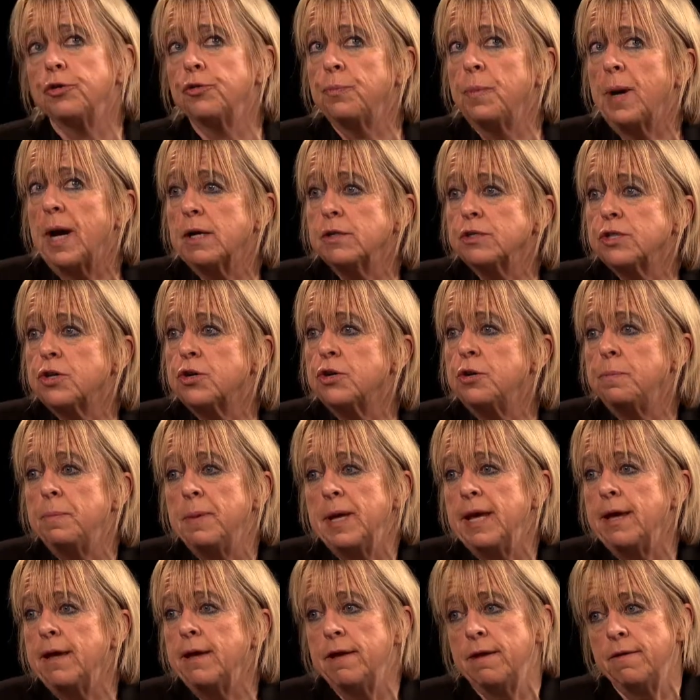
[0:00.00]
spouse could
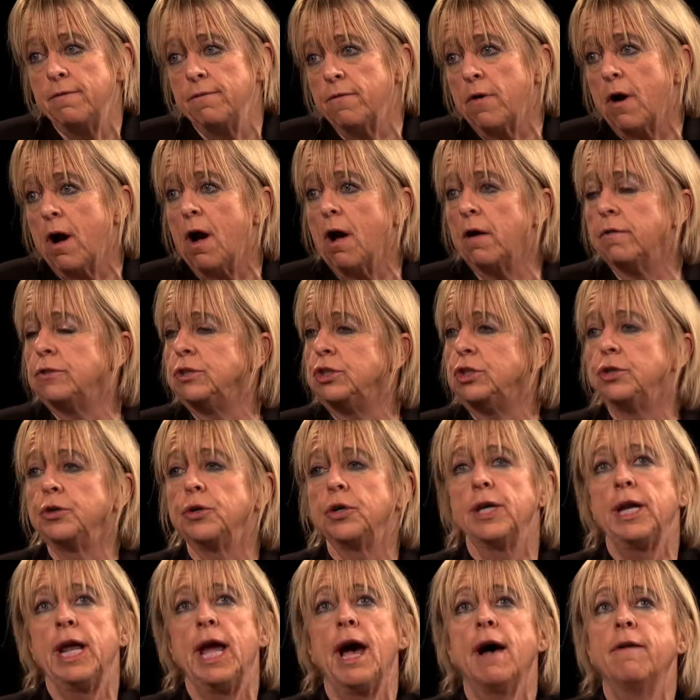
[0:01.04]
be involved. You
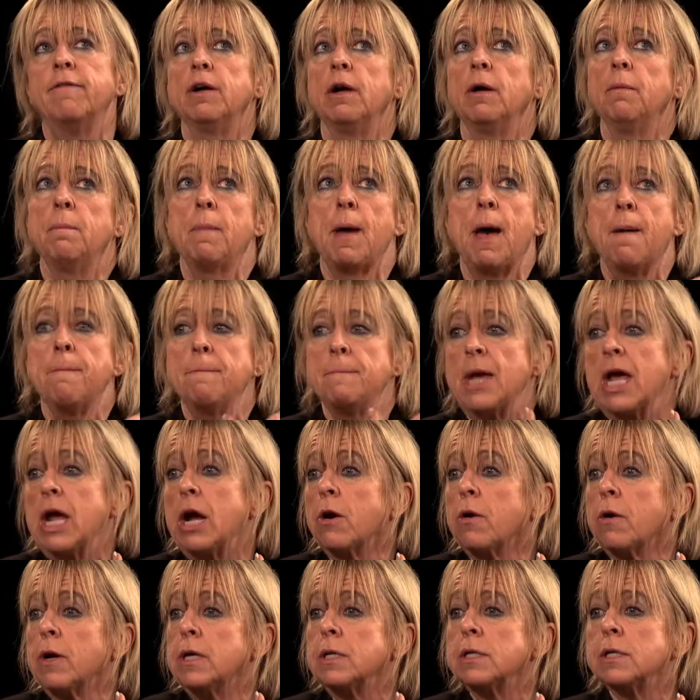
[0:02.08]
could have a, a
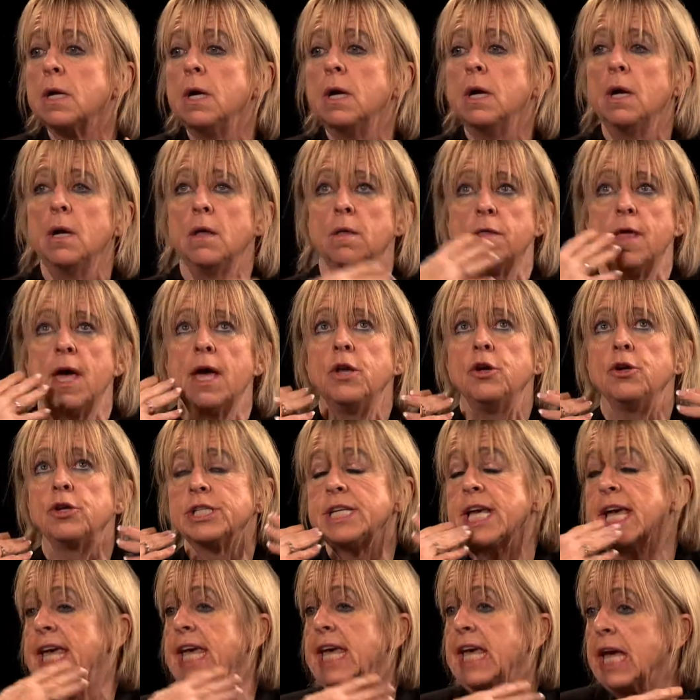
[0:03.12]
parent that you're
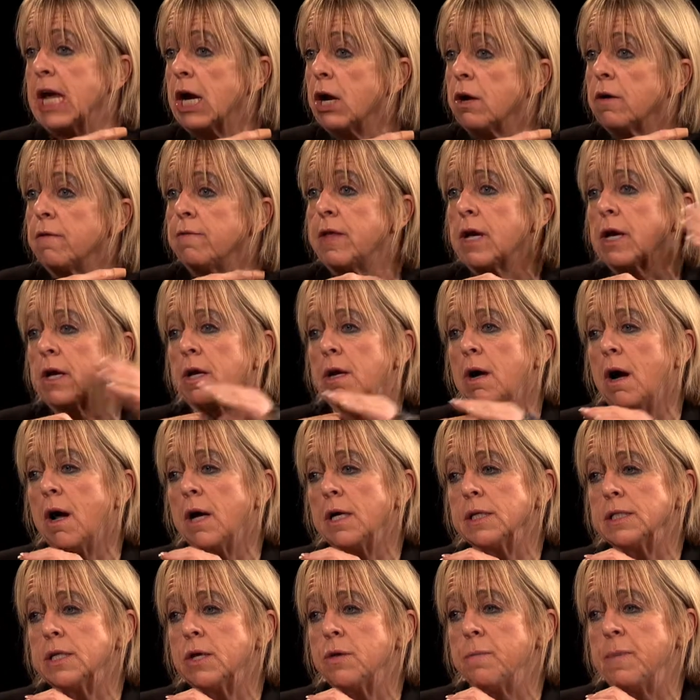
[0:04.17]
taking care of that could
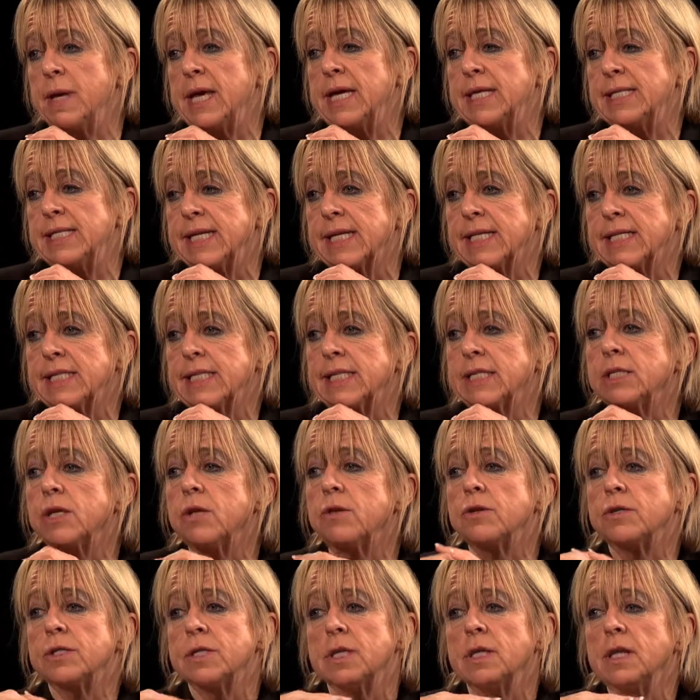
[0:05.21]
also be addicted. So
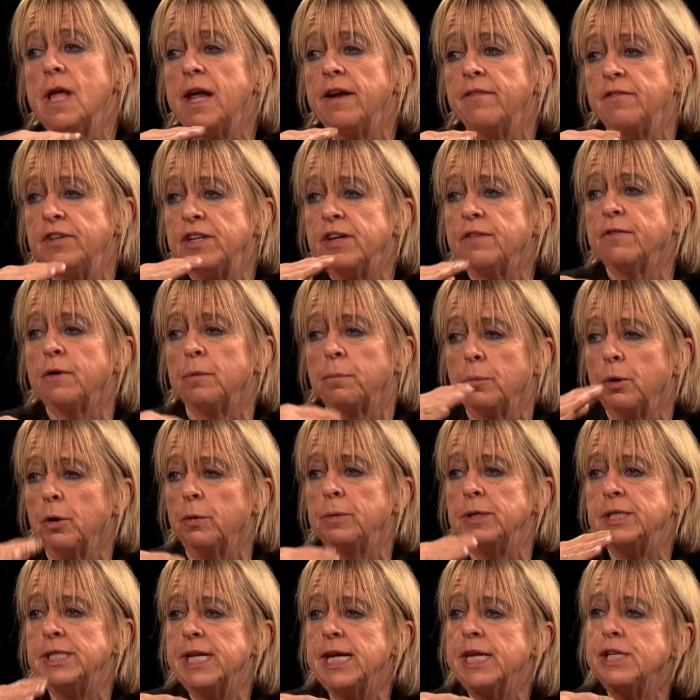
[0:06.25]
there's a lot of different
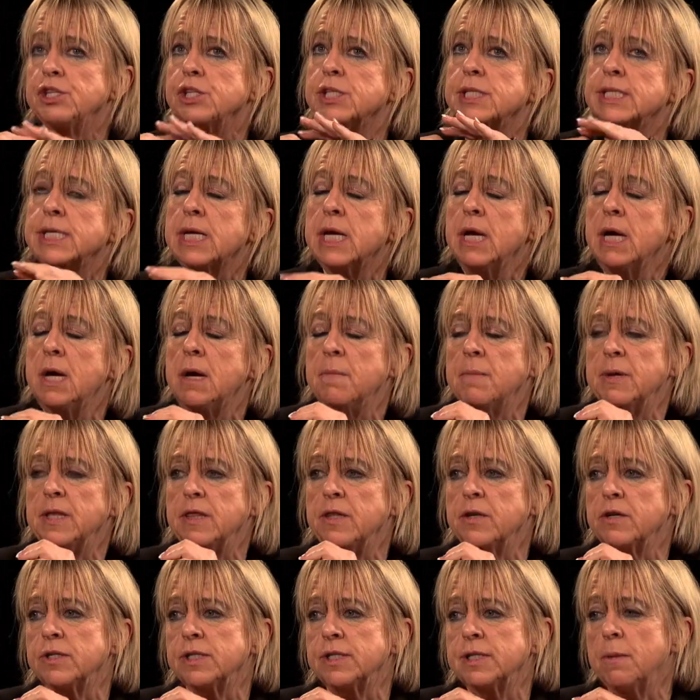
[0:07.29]
permutations. But
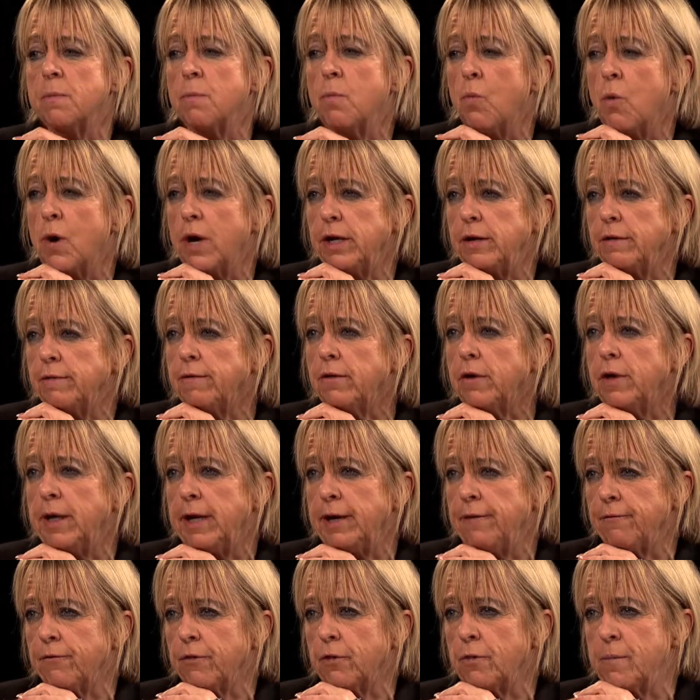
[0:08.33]
there's some wonderful
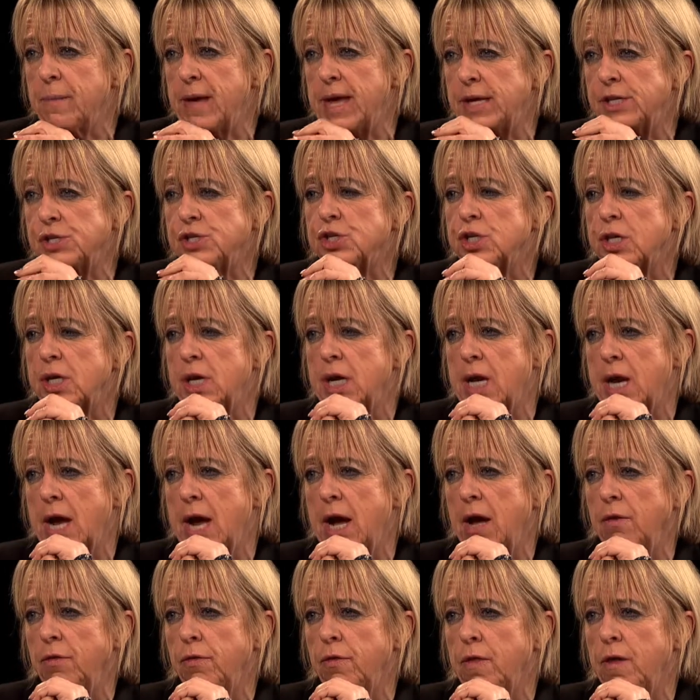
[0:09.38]
information
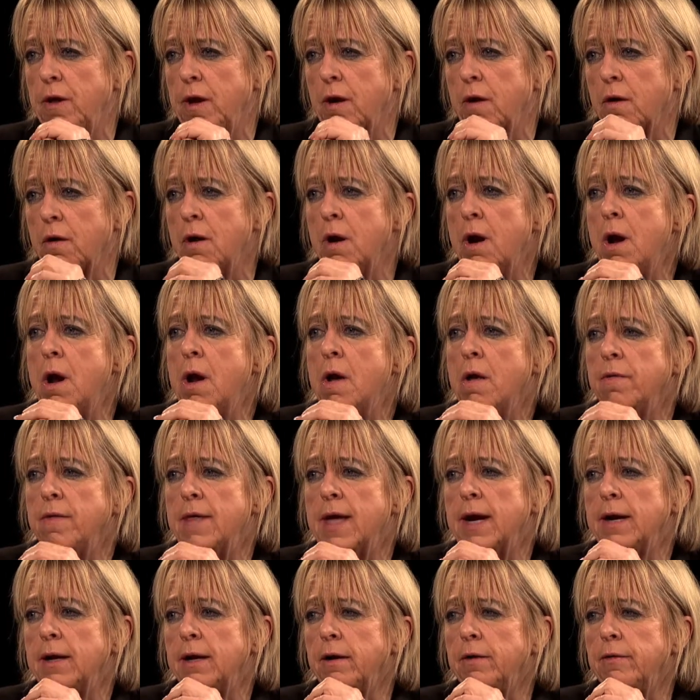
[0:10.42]
out there
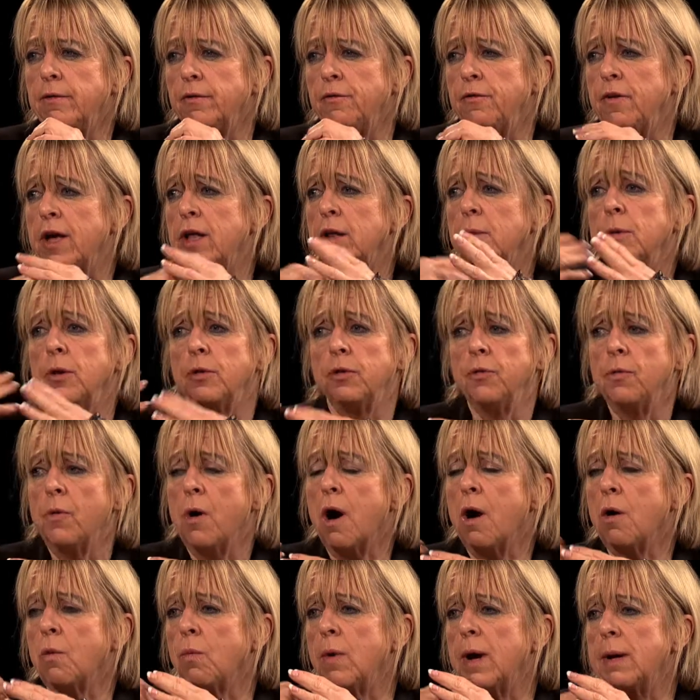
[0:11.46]
that is available through
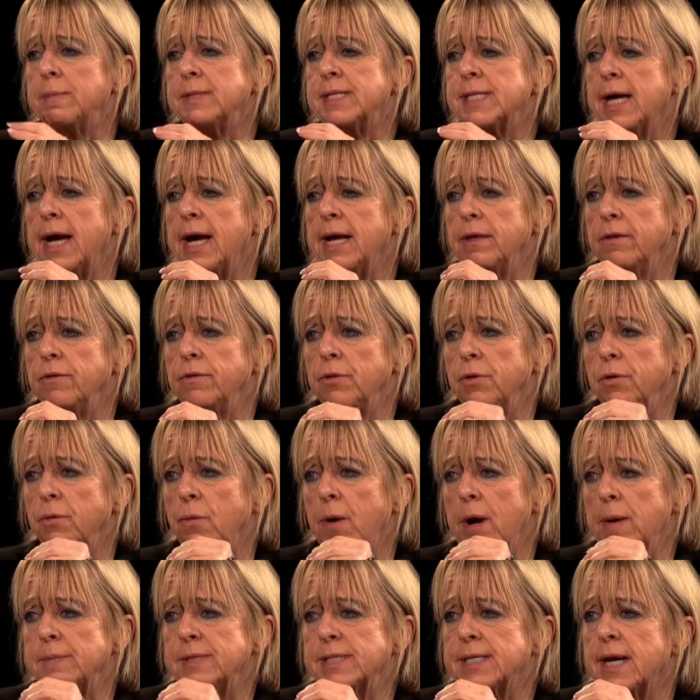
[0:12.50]
our website and through
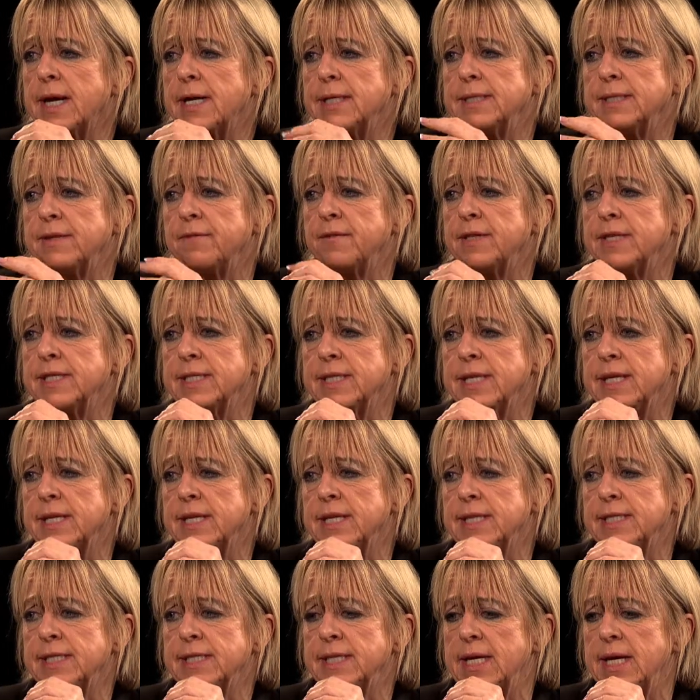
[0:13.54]
websites of the C
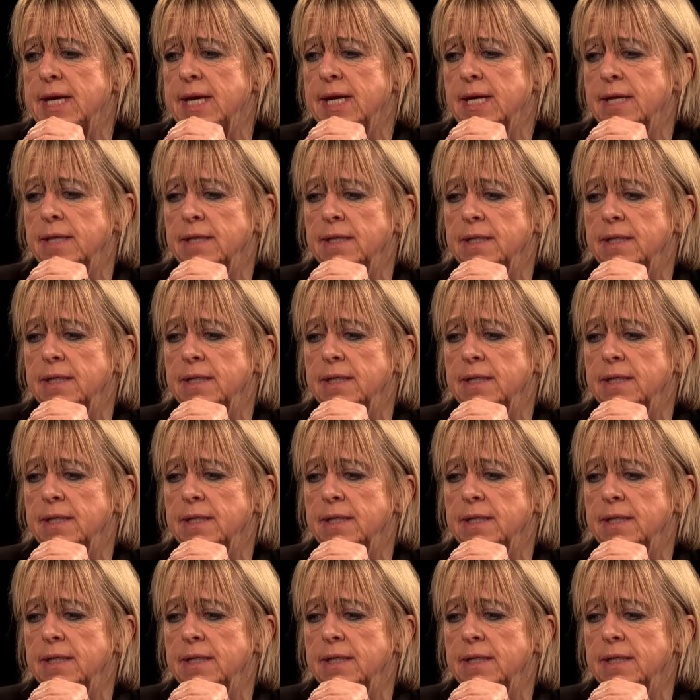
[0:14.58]
D C. And